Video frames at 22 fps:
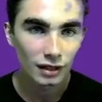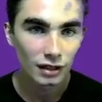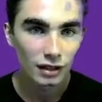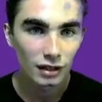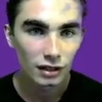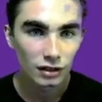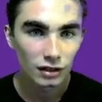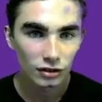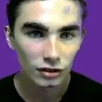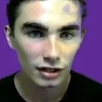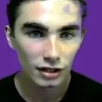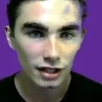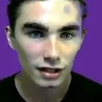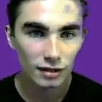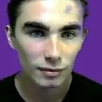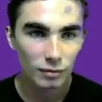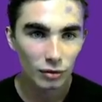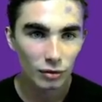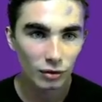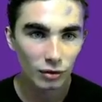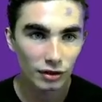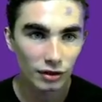So getting
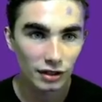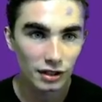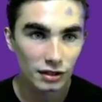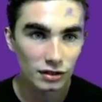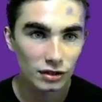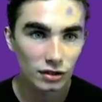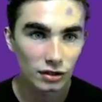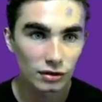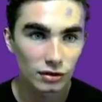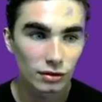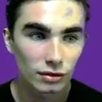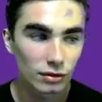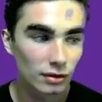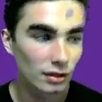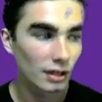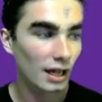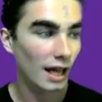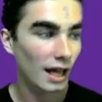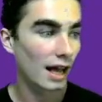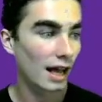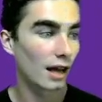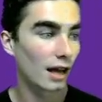more into
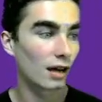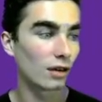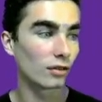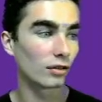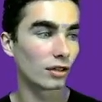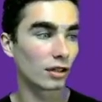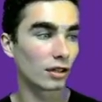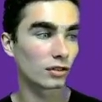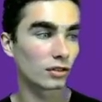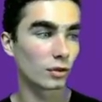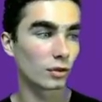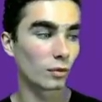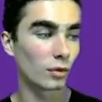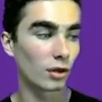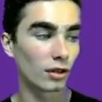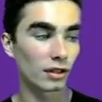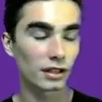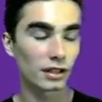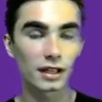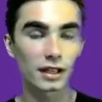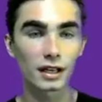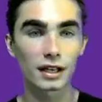how Nostr
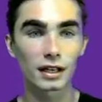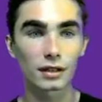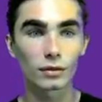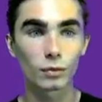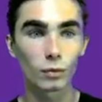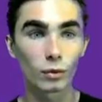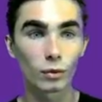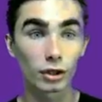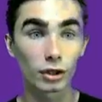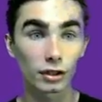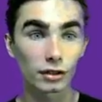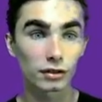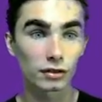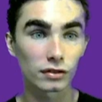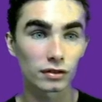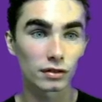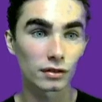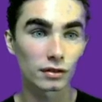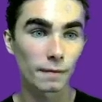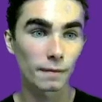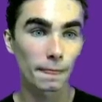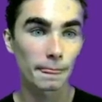Wallet Connect
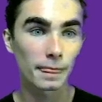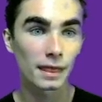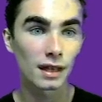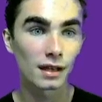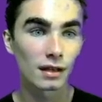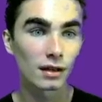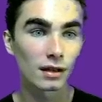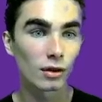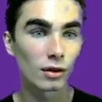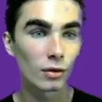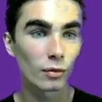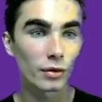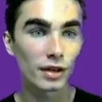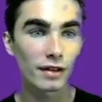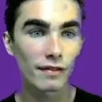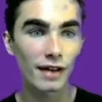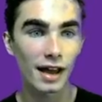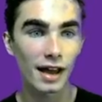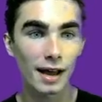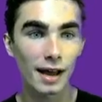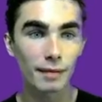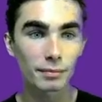works. We have
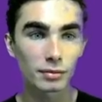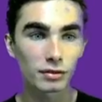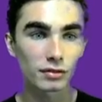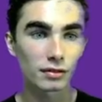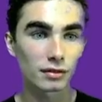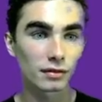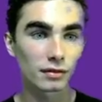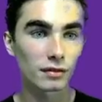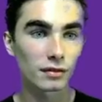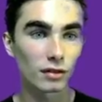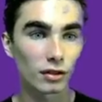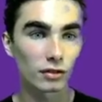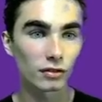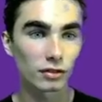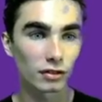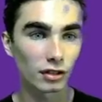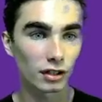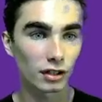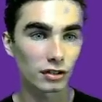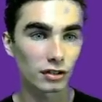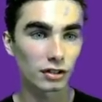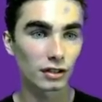apps. Those are
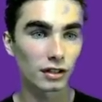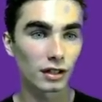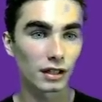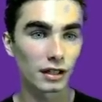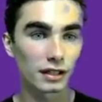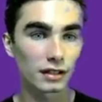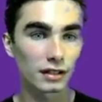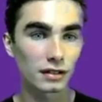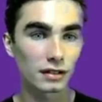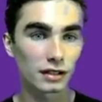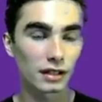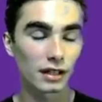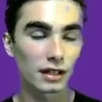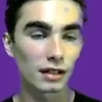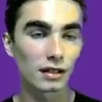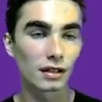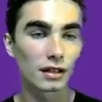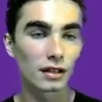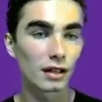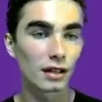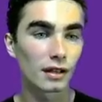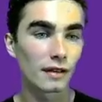Nostr clients again.
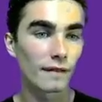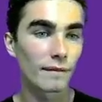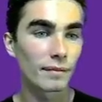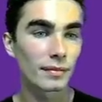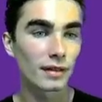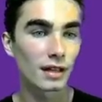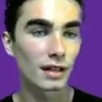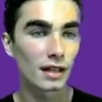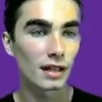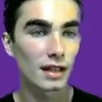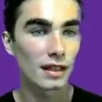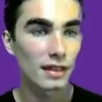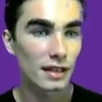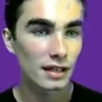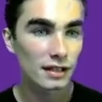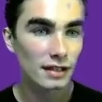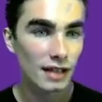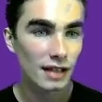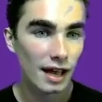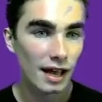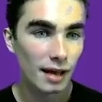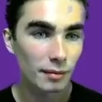
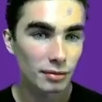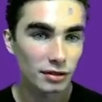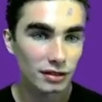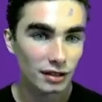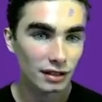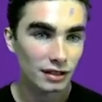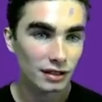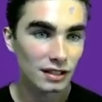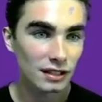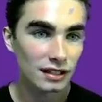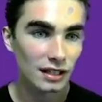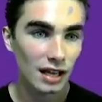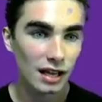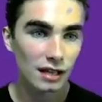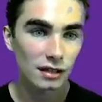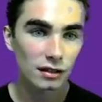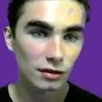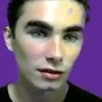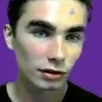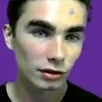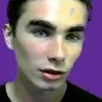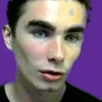These apps
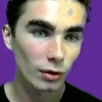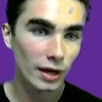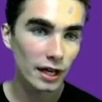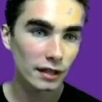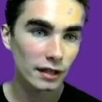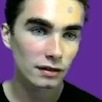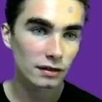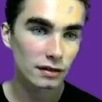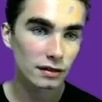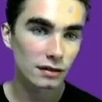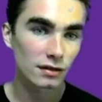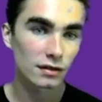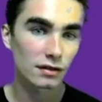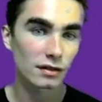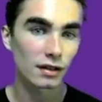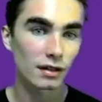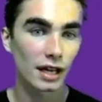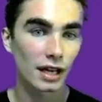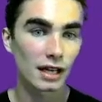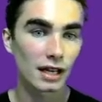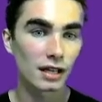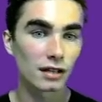send requests
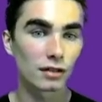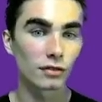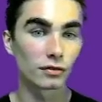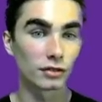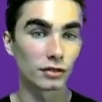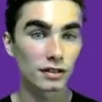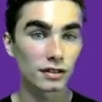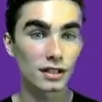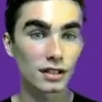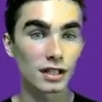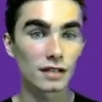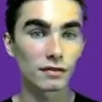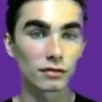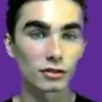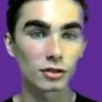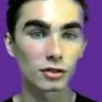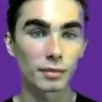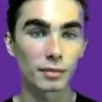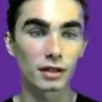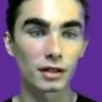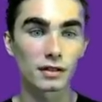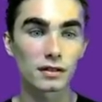and receive
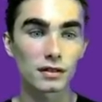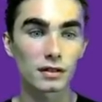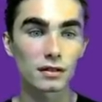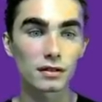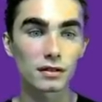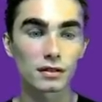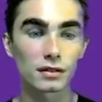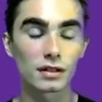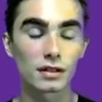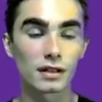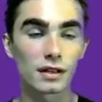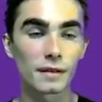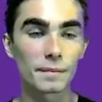responses.